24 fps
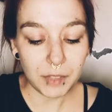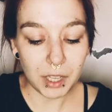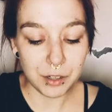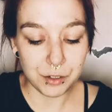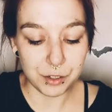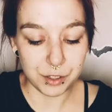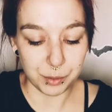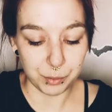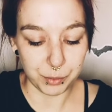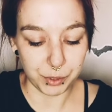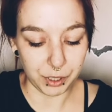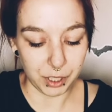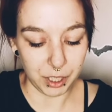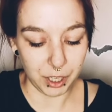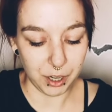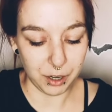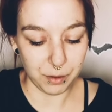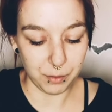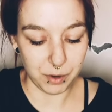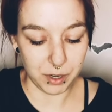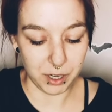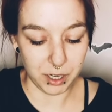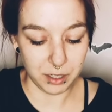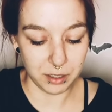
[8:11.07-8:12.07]
There's some really
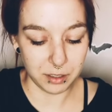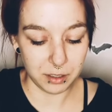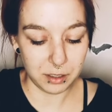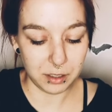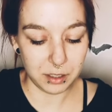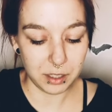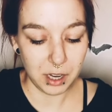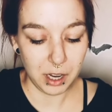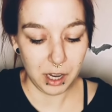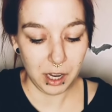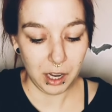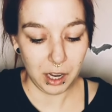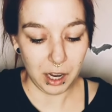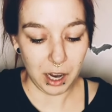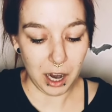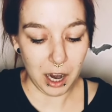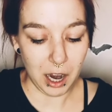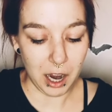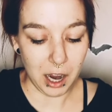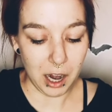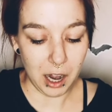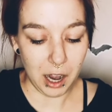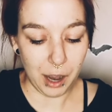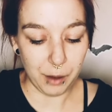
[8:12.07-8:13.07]
good ones.
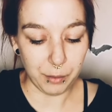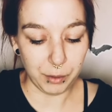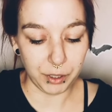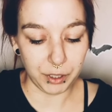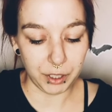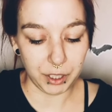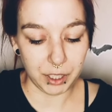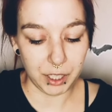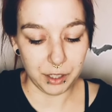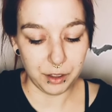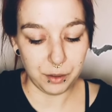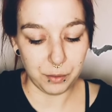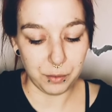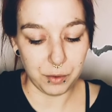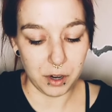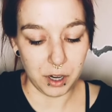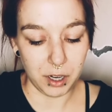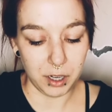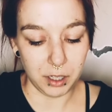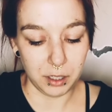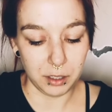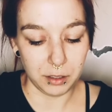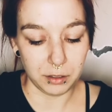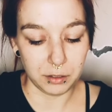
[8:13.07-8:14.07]
I really like the
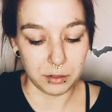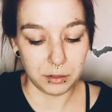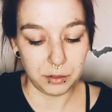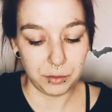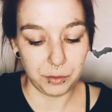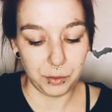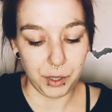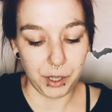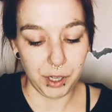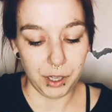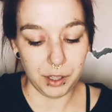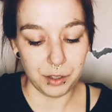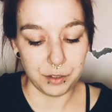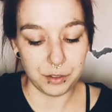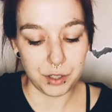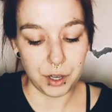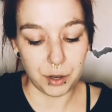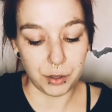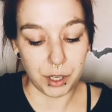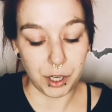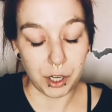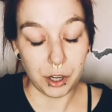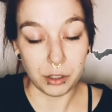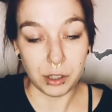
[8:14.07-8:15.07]
one with
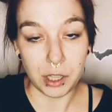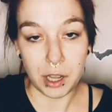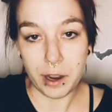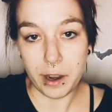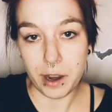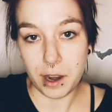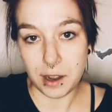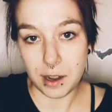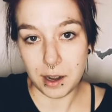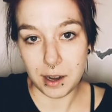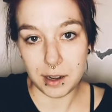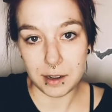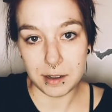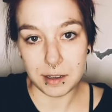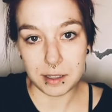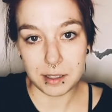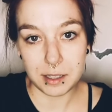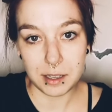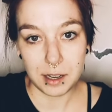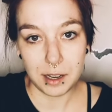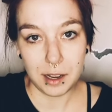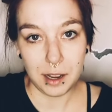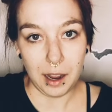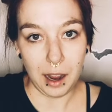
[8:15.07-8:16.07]
Toni Collette in
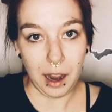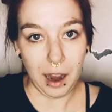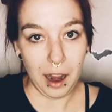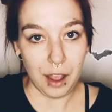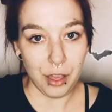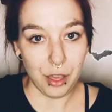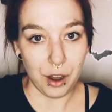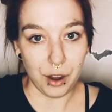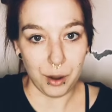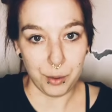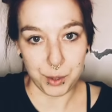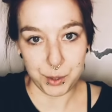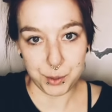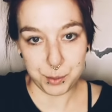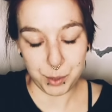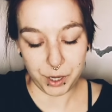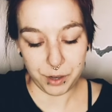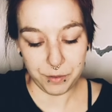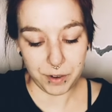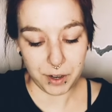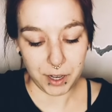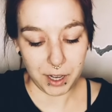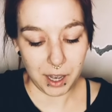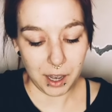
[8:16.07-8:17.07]
it. I thought it was
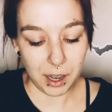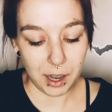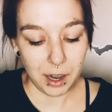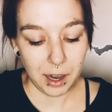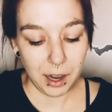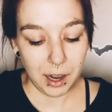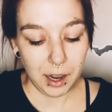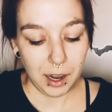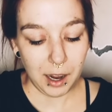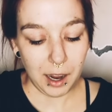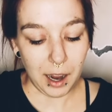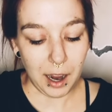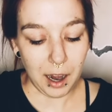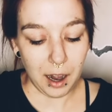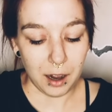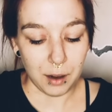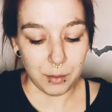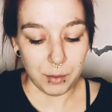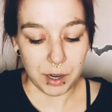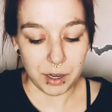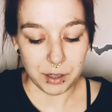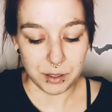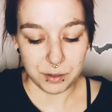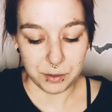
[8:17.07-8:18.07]
pretty funny,
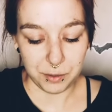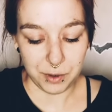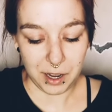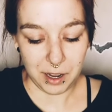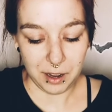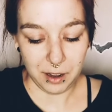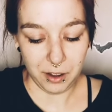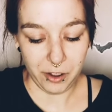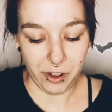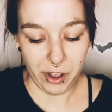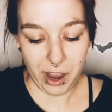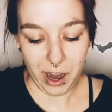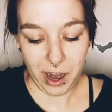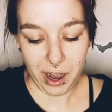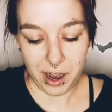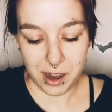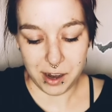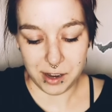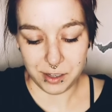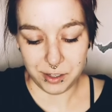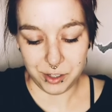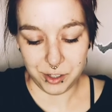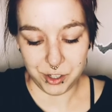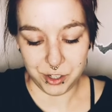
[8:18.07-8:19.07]
as well
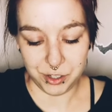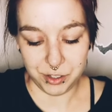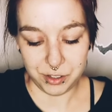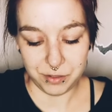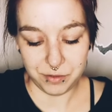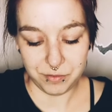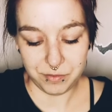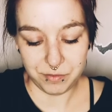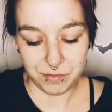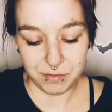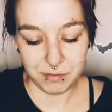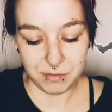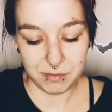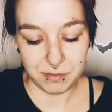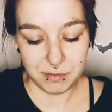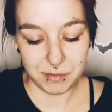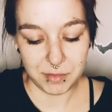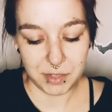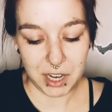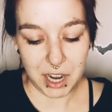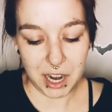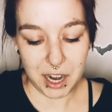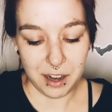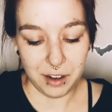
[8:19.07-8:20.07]
as just
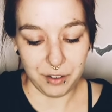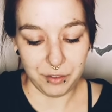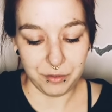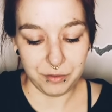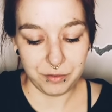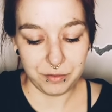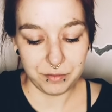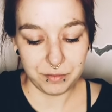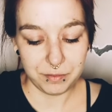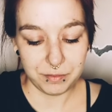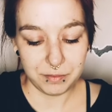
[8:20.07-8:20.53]
kind of,